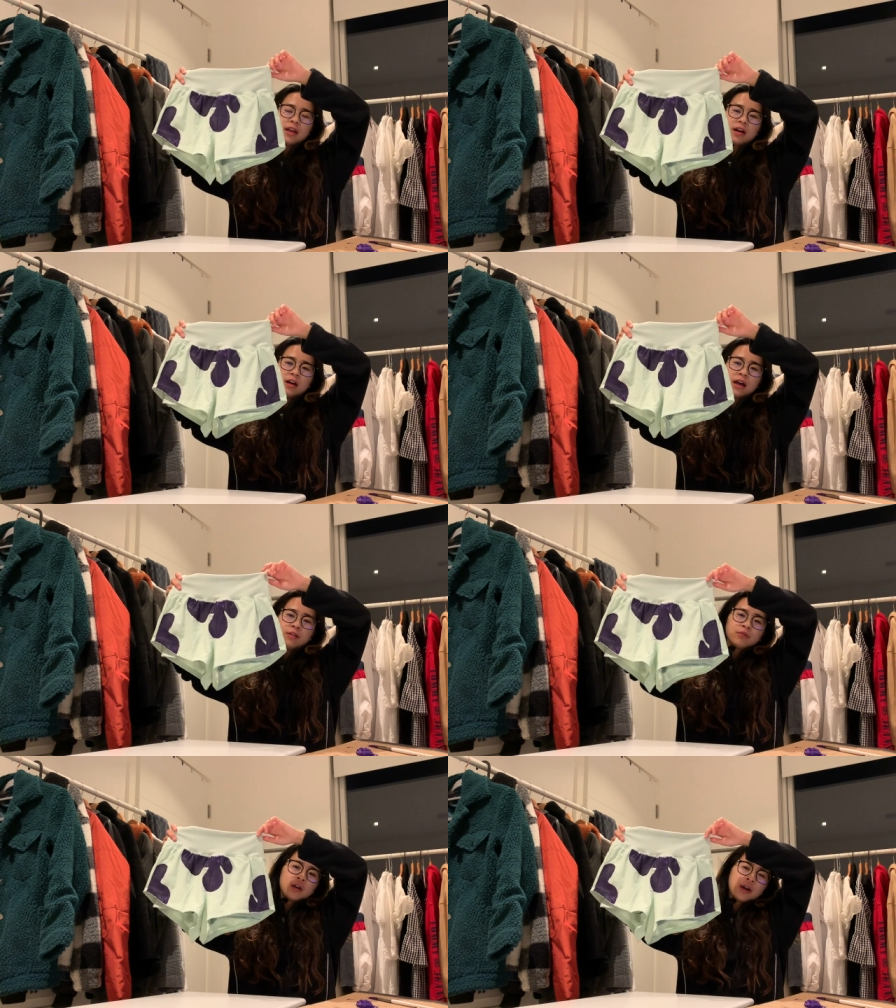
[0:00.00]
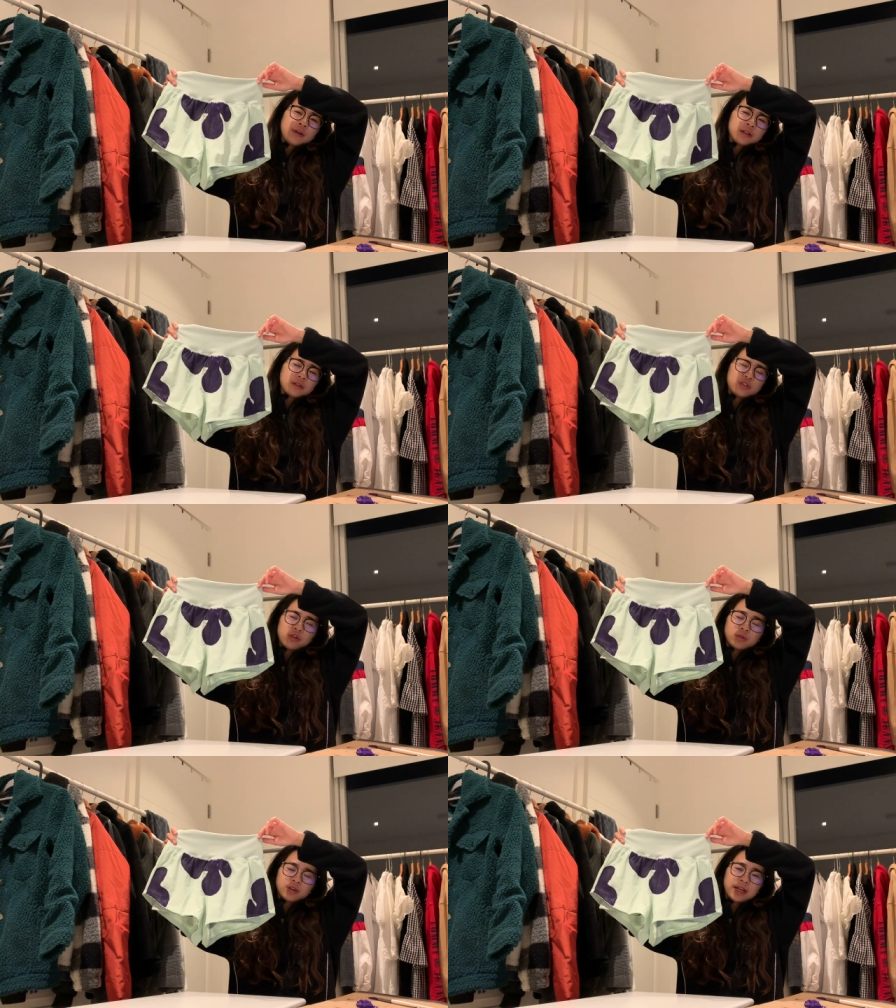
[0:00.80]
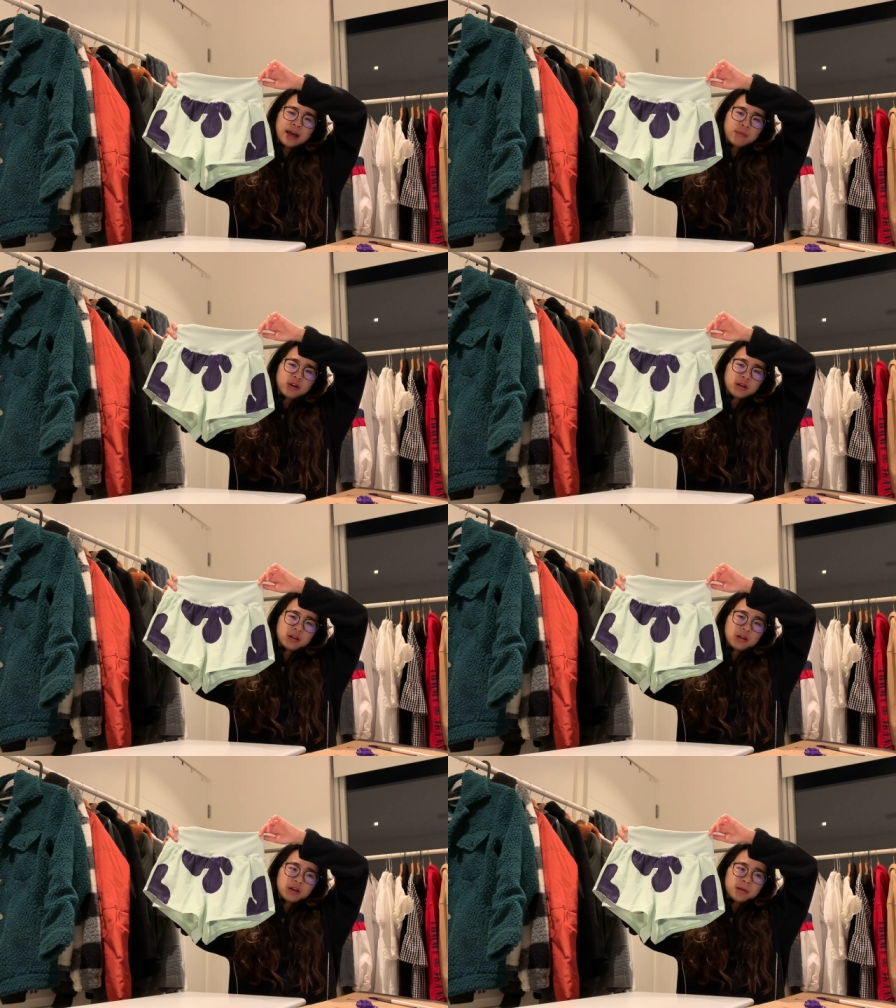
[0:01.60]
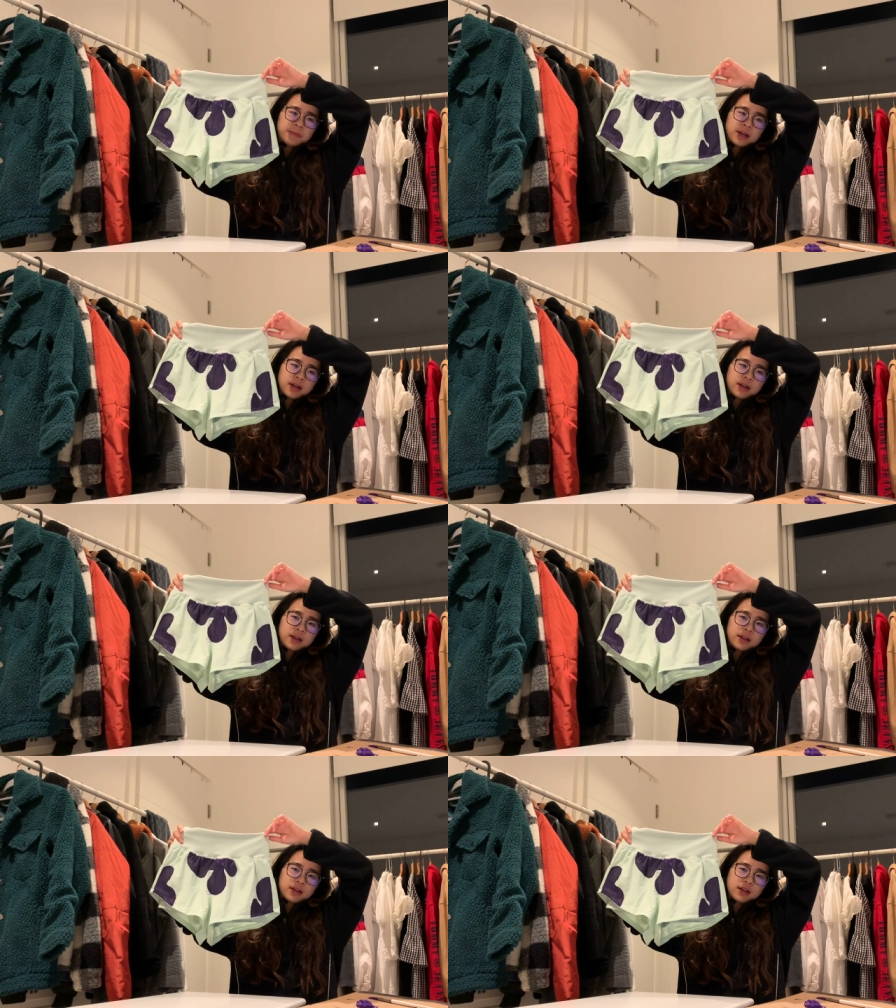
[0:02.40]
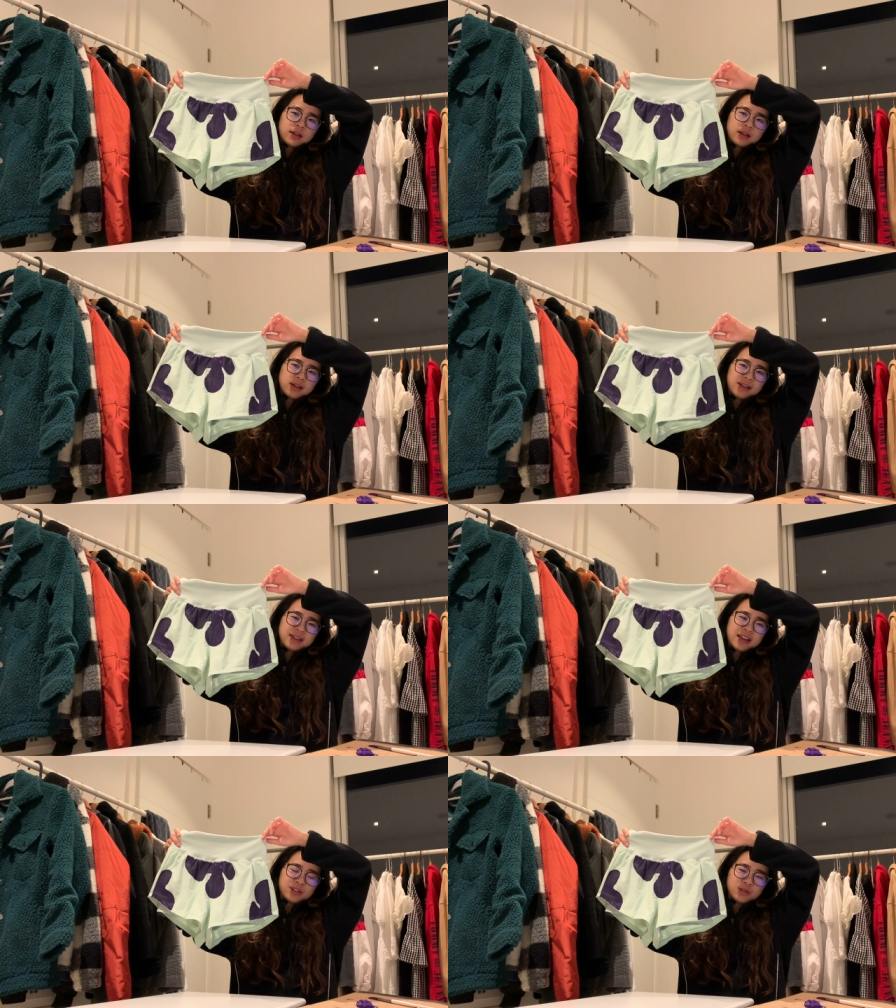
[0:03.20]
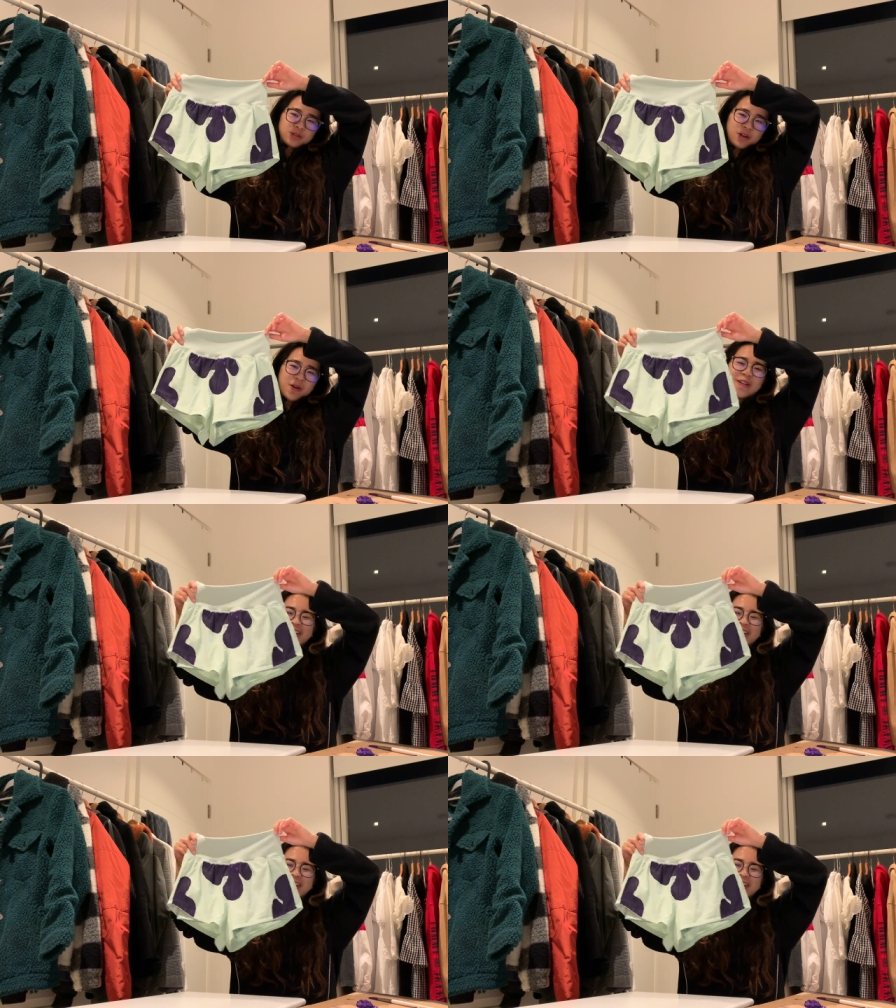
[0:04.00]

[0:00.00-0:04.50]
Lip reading: I don't know how it shows on camera, but yes or no.